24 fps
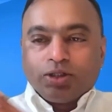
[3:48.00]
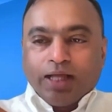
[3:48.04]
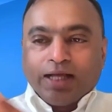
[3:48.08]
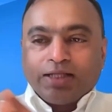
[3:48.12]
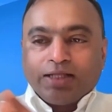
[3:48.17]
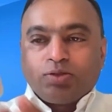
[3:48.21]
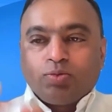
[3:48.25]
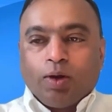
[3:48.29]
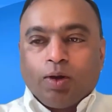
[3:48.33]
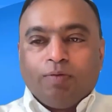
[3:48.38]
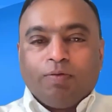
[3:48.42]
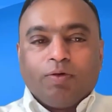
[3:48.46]

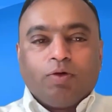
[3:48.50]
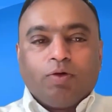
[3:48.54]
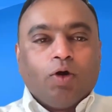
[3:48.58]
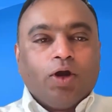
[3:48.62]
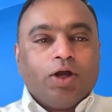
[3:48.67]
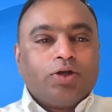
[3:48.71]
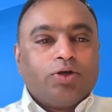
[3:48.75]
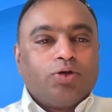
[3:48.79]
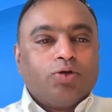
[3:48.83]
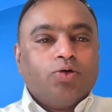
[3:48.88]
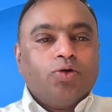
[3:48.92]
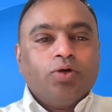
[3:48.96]
that's where we're
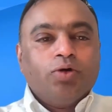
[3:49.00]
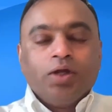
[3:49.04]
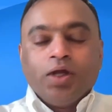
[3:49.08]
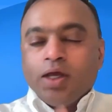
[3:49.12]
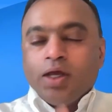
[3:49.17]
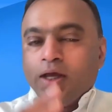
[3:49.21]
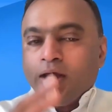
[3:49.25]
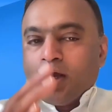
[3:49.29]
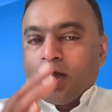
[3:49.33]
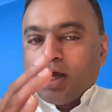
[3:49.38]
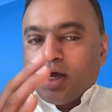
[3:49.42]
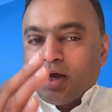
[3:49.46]
going to.
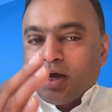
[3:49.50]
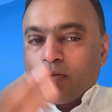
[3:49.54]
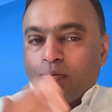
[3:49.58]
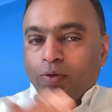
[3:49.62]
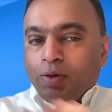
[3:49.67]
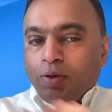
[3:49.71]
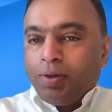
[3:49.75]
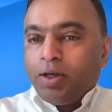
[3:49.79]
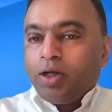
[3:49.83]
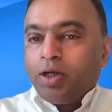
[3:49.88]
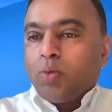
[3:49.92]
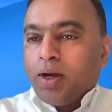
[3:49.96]
We've
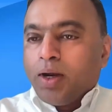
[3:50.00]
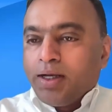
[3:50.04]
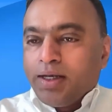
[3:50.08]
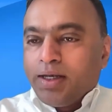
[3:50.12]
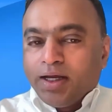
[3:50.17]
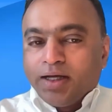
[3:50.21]
been 20